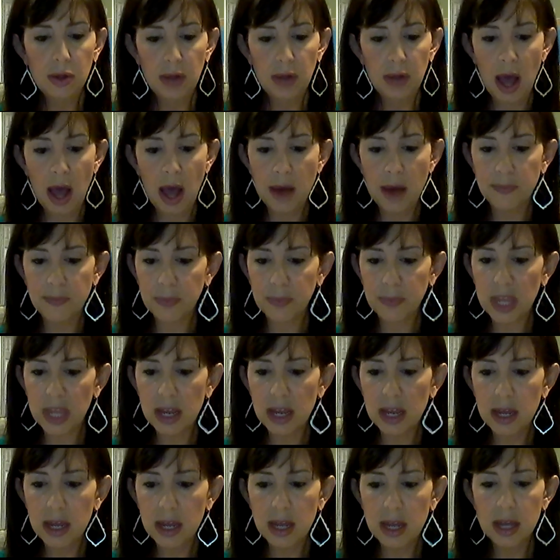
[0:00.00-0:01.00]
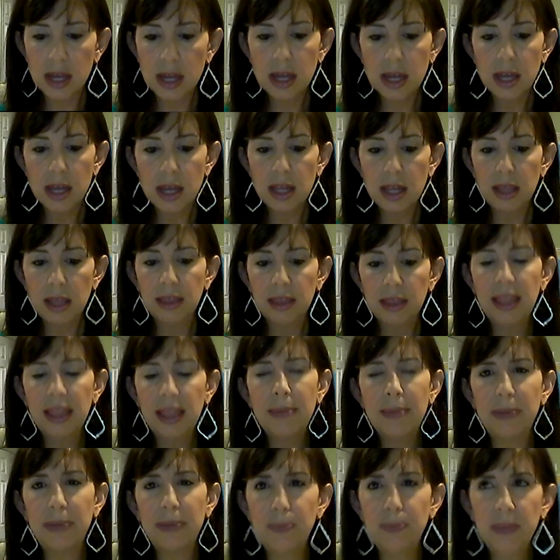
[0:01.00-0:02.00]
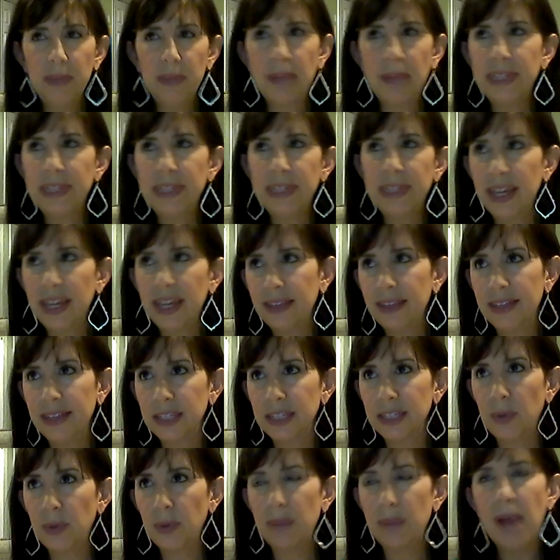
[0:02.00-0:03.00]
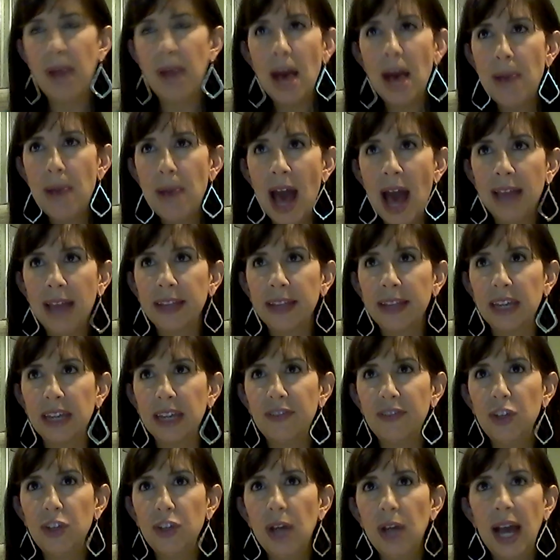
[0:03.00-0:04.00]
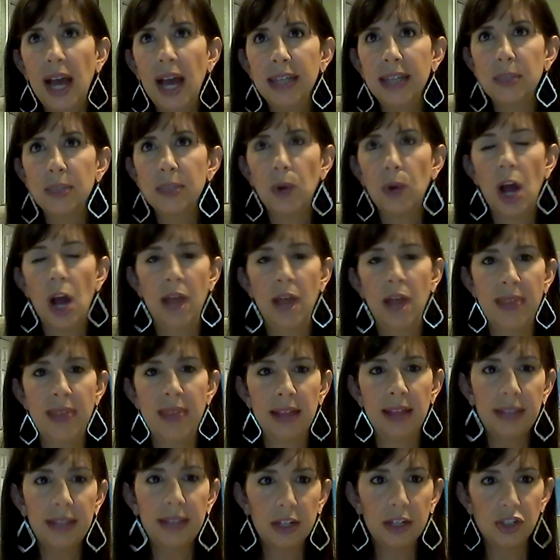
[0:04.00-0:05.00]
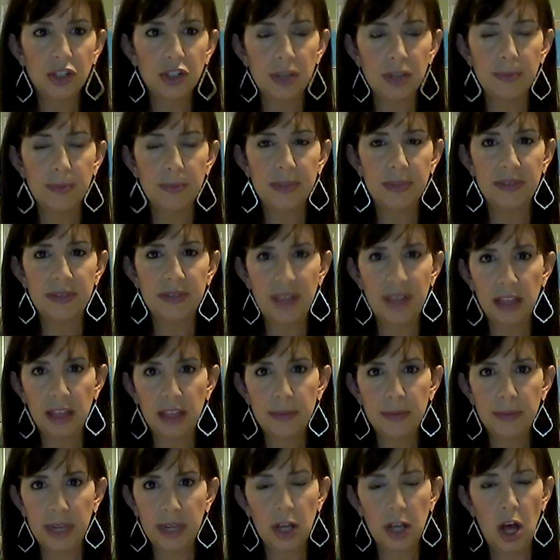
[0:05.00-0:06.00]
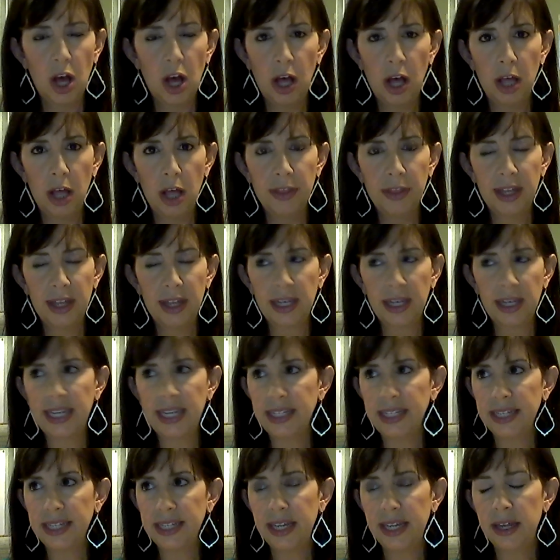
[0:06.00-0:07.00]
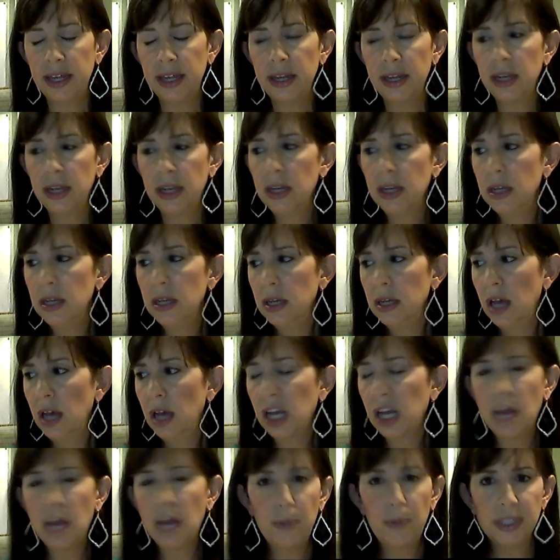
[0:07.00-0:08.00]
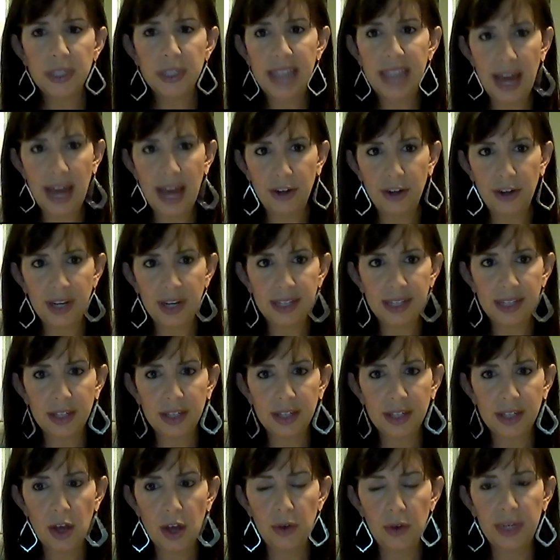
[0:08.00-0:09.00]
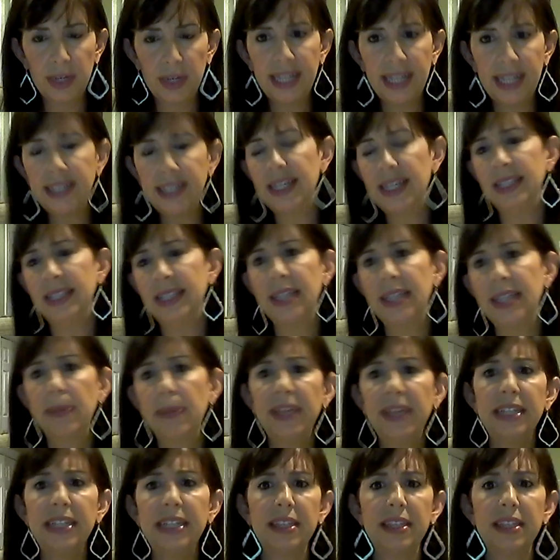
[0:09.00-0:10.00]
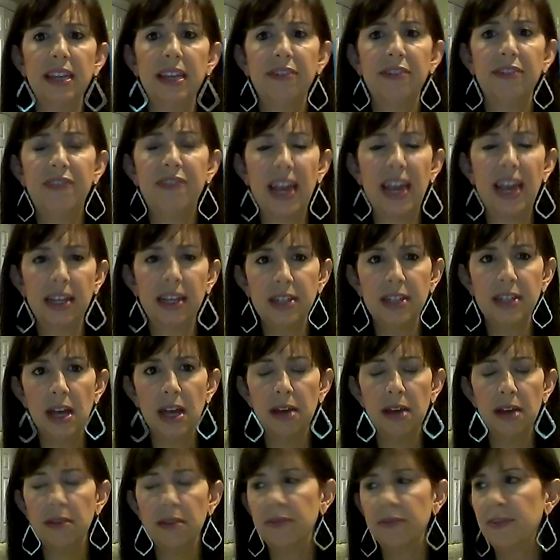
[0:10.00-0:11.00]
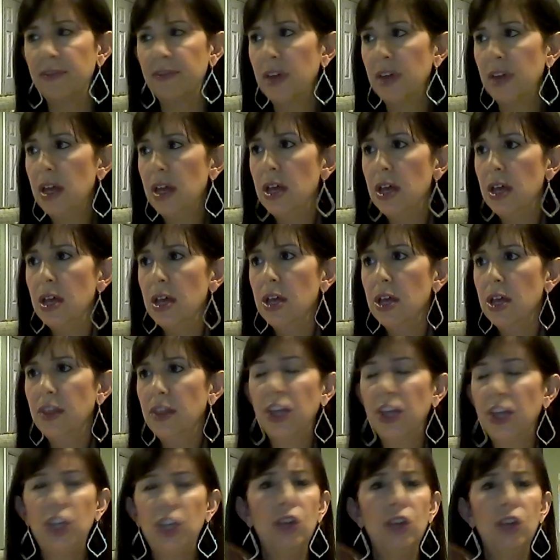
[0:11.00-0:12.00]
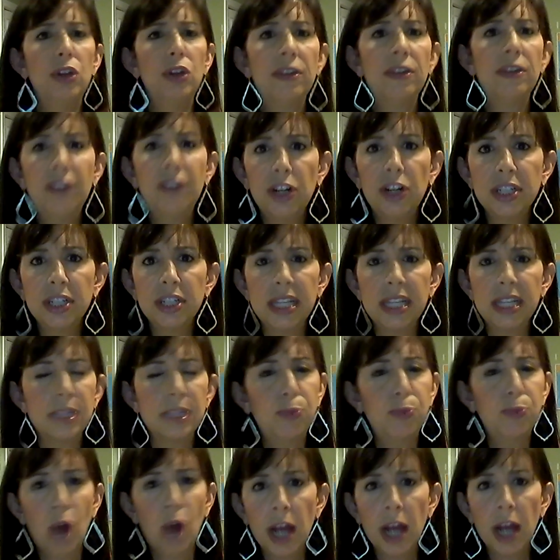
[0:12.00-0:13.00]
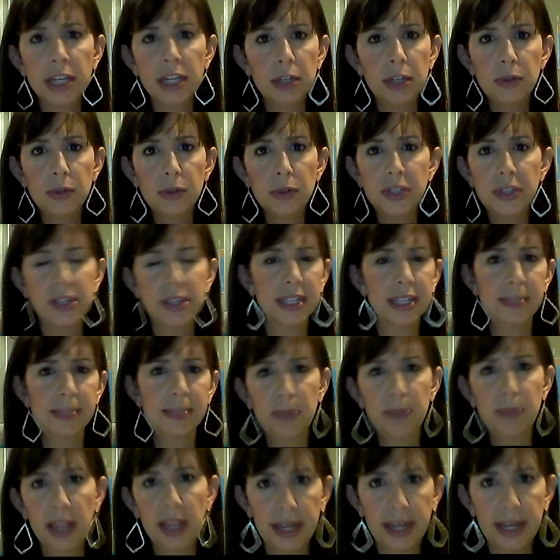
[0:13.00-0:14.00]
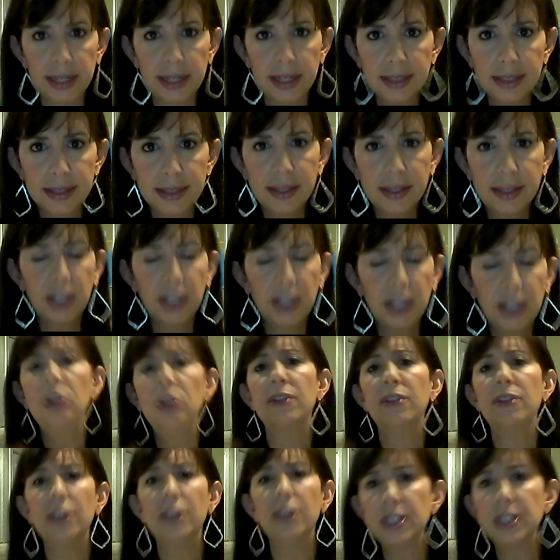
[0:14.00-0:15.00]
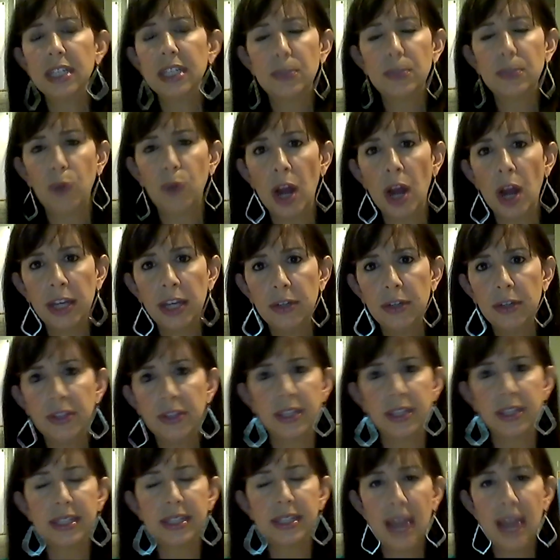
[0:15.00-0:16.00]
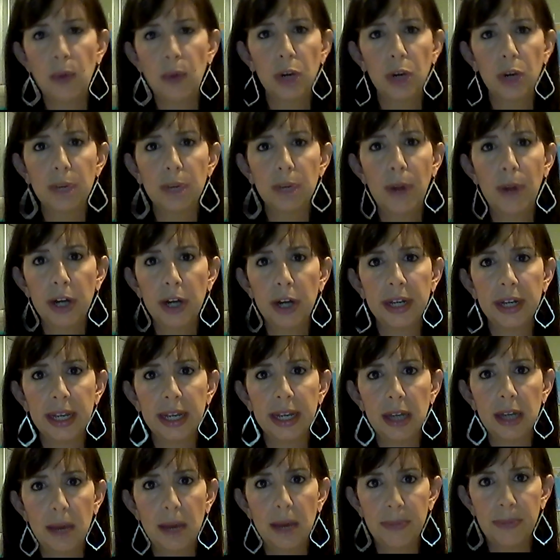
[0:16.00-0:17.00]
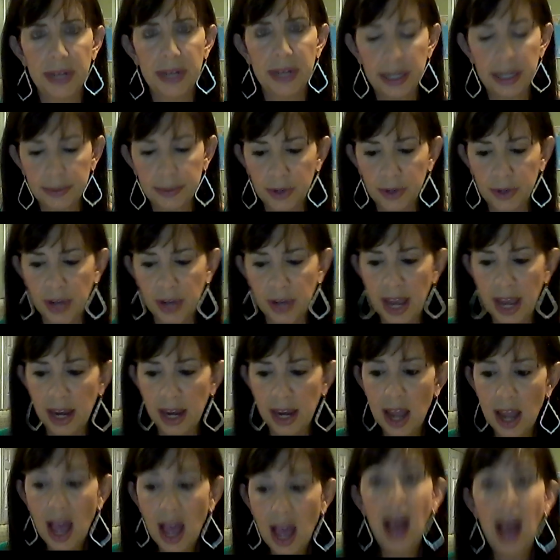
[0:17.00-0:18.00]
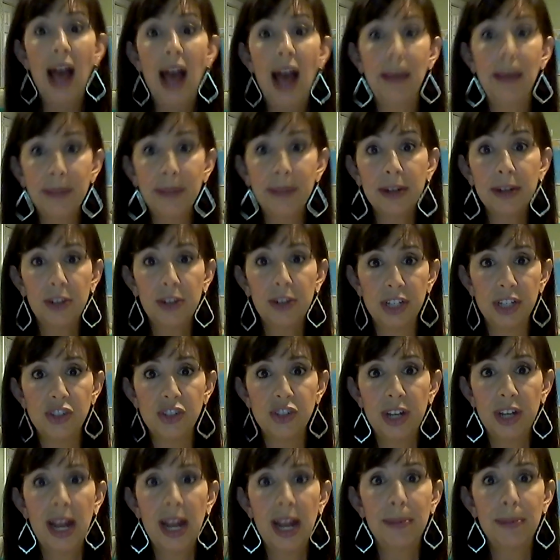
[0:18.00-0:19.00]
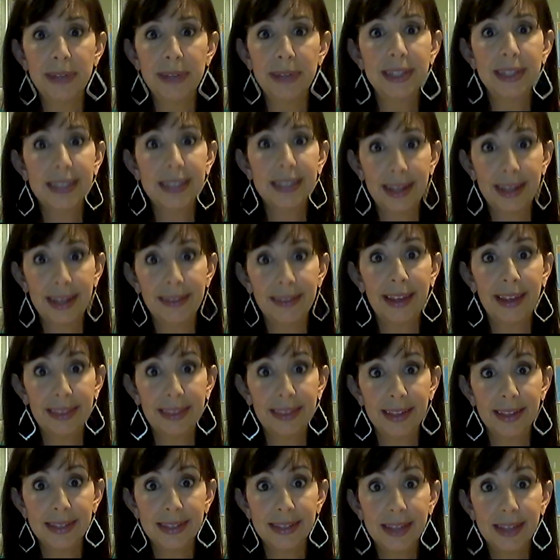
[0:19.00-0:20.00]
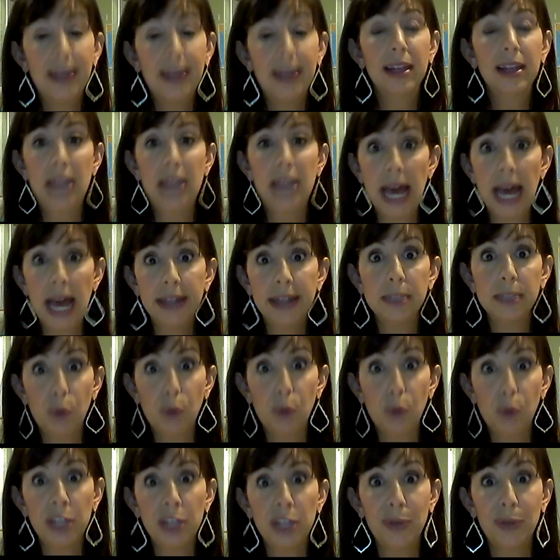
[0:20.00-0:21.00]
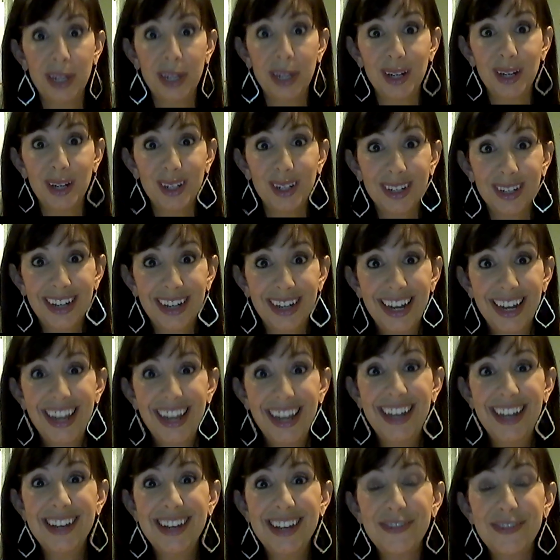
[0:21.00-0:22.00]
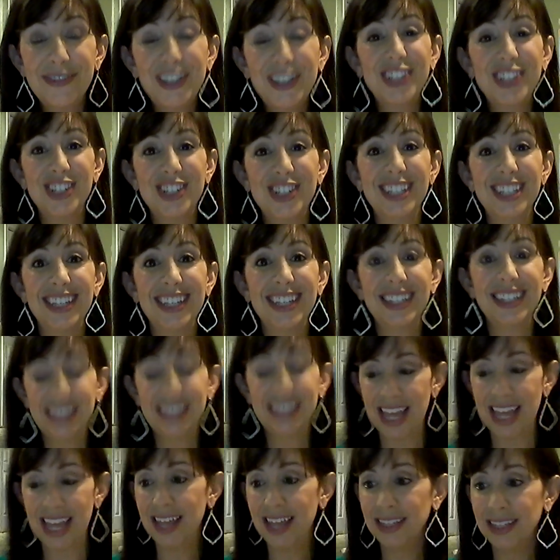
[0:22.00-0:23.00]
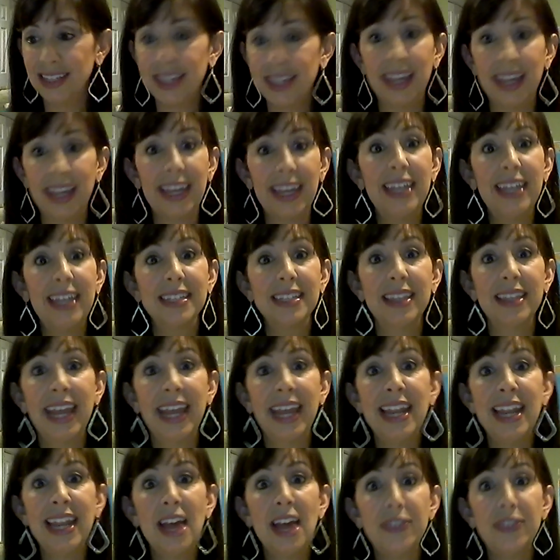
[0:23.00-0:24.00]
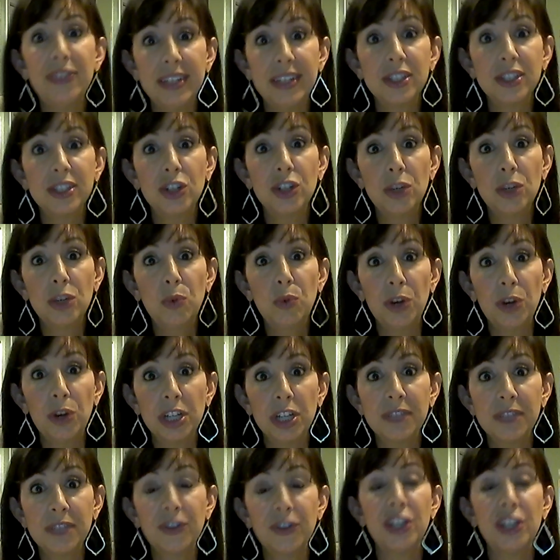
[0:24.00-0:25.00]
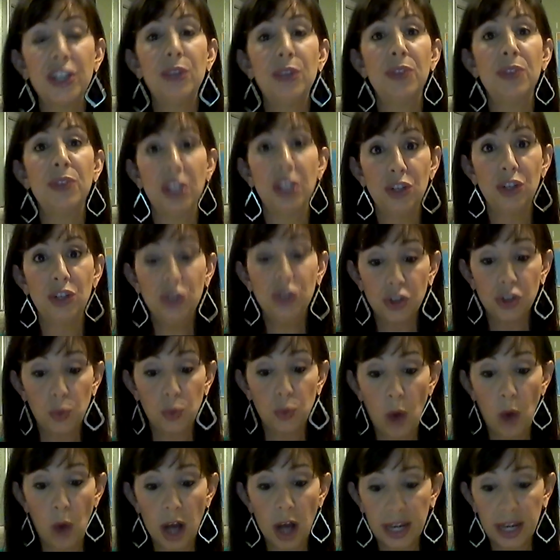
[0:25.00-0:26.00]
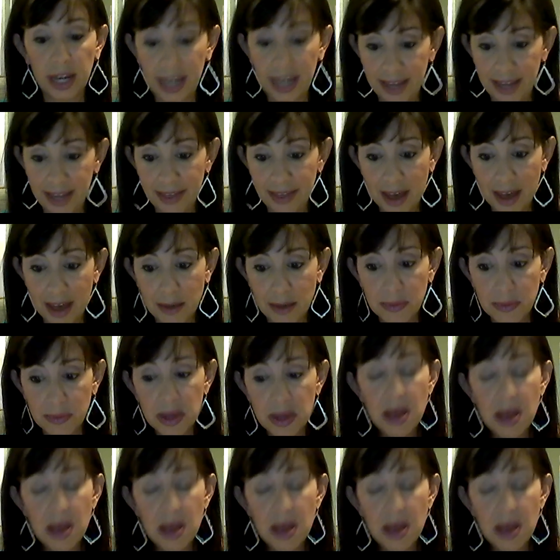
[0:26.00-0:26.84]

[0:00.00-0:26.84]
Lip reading: Let me say it this way. Bob Heilig, if you guys were on that leadership development call that he did a couple Saturdays ago, he said something to the effect of, the universe has brought you to this place. The universe has brought you to this network marketing company, okay? I'm a Christian and I'm going to say it like this. God has brought you here. And in Ephesians, it says that he has laid out these good works for you that you should walk in them.